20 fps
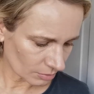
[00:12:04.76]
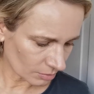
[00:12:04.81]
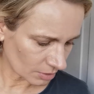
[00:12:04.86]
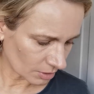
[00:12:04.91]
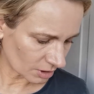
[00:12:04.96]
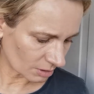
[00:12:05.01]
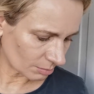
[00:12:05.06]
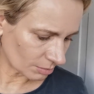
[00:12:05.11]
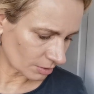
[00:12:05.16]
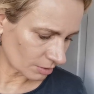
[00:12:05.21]
use a
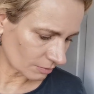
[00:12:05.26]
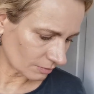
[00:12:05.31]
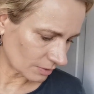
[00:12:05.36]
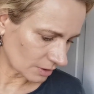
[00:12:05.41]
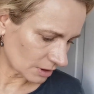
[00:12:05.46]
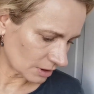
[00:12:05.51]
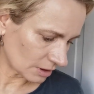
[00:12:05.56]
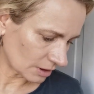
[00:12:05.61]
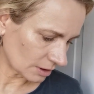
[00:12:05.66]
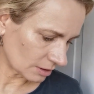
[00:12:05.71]
little bit of
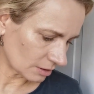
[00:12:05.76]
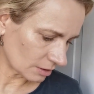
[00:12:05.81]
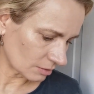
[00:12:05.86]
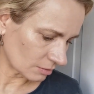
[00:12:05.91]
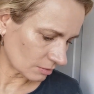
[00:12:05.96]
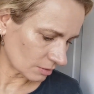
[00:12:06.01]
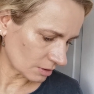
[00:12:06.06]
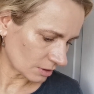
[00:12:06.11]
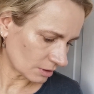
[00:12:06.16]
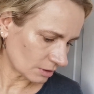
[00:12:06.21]
this lighter
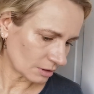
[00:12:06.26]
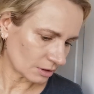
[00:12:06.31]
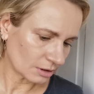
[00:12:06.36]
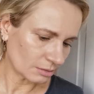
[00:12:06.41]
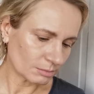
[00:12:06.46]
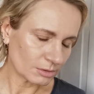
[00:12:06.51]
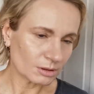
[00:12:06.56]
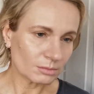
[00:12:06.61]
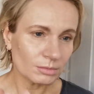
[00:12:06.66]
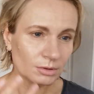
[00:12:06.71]
concealer,
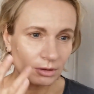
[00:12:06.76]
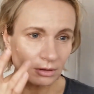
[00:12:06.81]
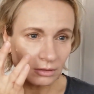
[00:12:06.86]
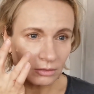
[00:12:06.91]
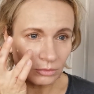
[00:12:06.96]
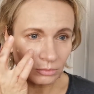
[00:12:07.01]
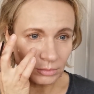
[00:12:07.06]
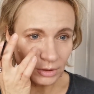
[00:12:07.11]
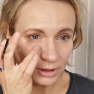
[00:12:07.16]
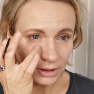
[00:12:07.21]
maybe
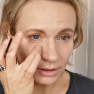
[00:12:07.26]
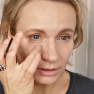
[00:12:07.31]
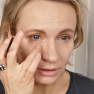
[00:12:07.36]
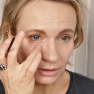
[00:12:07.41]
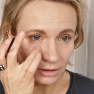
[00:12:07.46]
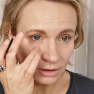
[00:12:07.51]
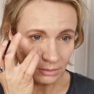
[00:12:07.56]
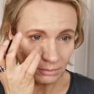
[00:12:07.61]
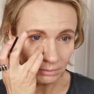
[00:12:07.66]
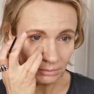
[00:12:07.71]
to
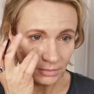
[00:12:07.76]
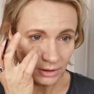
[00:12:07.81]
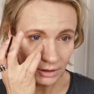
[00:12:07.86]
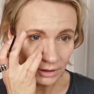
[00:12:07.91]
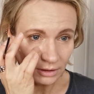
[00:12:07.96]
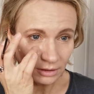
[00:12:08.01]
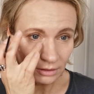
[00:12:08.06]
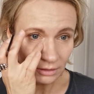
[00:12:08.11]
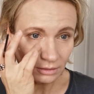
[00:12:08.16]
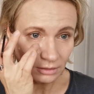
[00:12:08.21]
brighten up
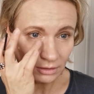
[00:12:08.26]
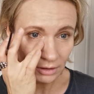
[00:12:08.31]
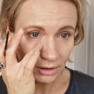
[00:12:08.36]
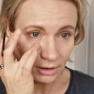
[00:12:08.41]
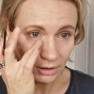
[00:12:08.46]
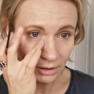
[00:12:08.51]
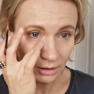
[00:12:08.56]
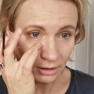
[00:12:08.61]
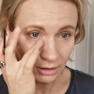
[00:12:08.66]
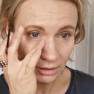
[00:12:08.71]
my
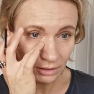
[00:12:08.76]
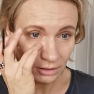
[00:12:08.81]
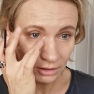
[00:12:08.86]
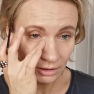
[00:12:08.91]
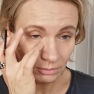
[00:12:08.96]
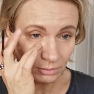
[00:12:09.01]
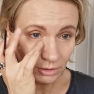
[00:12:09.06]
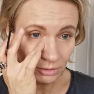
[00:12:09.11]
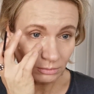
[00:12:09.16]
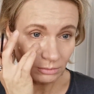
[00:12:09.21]
hair a
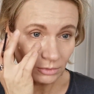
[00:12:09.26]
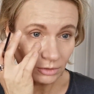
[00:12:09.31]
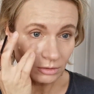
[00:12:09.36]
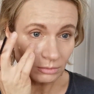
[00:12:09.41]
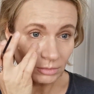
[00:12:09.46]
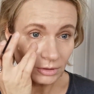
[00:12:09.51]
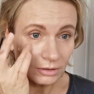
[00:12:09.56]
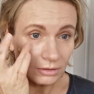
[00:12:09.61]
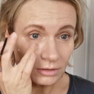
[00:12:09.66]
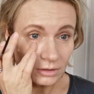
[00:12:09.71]
little bit more,
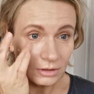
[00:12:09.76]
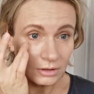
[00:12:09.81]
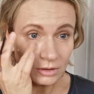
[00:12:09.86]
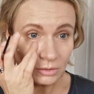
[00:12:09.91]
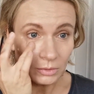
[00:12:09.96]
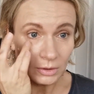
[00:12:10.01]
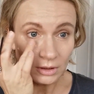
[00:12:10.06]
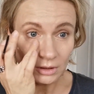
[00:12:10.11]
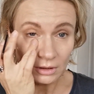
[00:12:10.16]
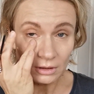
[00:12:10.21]
because it's
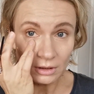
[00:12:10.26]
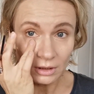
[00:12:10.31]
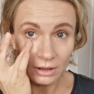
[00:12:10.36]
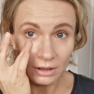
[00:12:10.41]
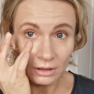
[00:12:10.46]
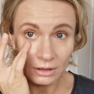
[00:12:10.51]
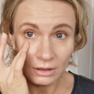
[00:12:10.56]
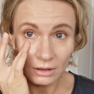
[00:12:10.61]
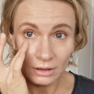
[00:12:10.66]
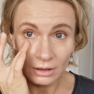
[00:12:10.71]
quite
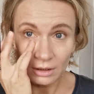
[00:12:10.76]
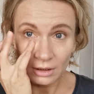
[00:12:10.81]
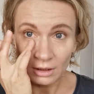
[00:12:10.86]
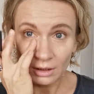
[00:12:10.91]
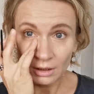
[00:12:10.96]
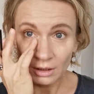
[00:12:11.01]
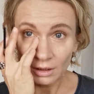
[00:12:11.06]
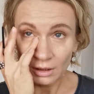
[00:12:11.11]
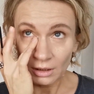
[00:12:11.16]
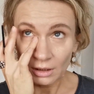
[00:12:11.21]
dark
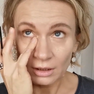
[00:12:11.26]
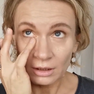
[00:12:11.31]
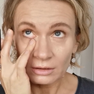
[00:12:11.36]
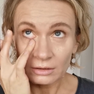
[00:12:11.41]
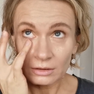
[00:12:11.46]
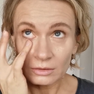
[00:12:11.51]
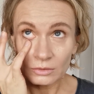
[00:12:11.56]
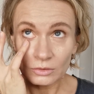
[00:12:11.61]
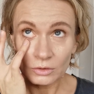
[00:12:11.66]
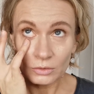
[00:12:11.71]

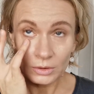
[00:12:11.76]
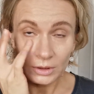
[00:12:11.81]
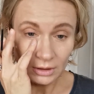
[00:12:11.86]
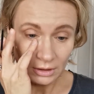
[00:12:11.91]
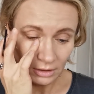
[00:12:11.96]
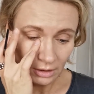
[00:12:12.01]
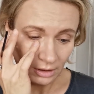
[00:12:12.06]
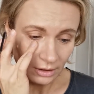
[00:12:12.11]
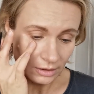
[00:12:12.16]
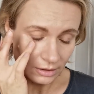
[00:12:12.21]
and I look
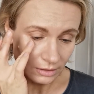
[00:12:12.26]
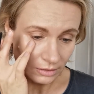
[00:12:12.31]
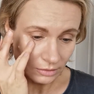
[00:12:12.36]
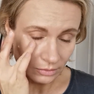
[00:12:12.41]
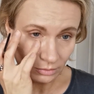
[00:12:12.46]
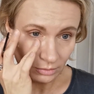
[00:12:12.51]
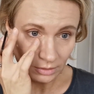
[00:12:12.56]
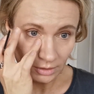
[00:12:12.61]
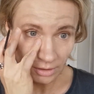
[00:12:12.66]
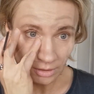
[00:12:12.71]
quite tired
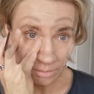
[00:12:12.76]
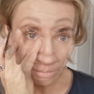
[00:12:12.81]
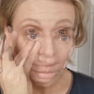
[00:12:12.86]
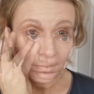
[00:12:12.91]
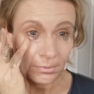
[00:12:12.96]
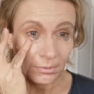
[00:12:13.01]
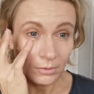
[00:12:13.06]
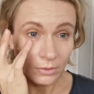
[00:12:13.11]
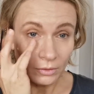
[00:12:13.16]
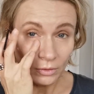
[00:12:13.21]
today.
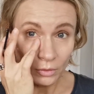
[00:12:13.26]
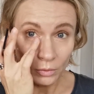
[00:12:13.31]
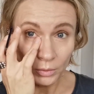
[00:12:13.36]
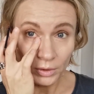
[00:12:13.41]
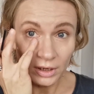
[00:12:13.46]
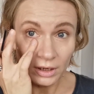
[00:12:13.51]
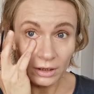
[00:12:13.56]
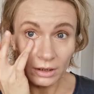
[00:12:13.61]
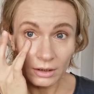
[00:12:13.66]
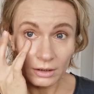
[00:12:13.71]
Long
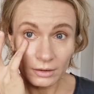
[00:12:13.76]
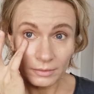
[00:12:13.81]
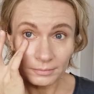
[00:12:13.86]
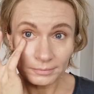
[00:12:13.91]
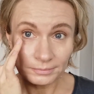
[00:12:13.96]
week